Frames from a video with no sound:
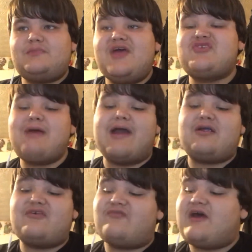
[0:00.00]
As a
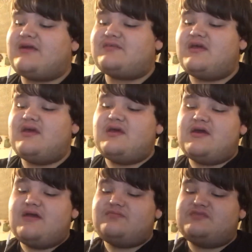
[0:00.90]
matter of fact,
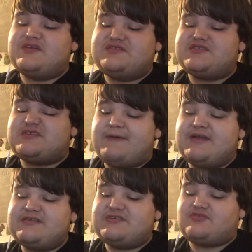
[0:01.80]
the
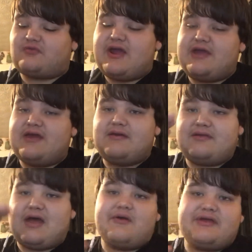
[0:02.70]
suspense is right
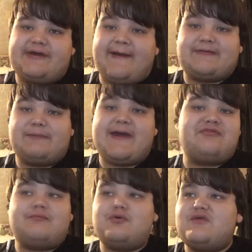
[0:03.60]
down here at the
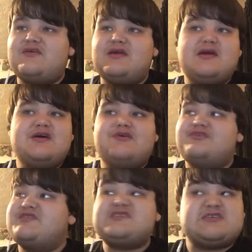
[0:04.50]
beginning of the movie.
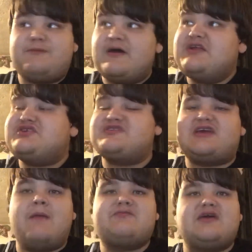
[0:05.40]
The suspense just
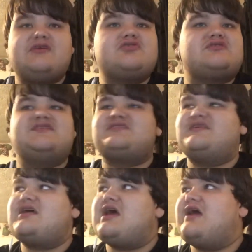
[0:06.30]
keeps
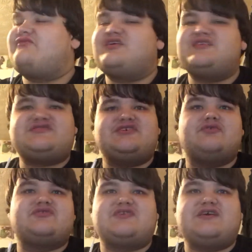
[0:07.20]
increasing every
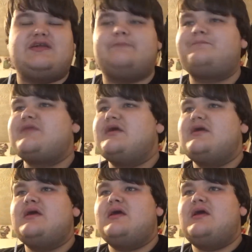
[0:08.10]
single scene.
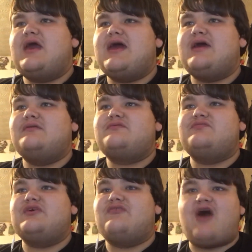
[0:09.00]
And
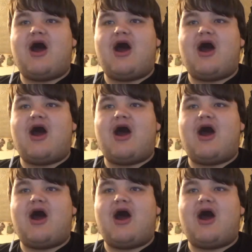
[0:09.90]
the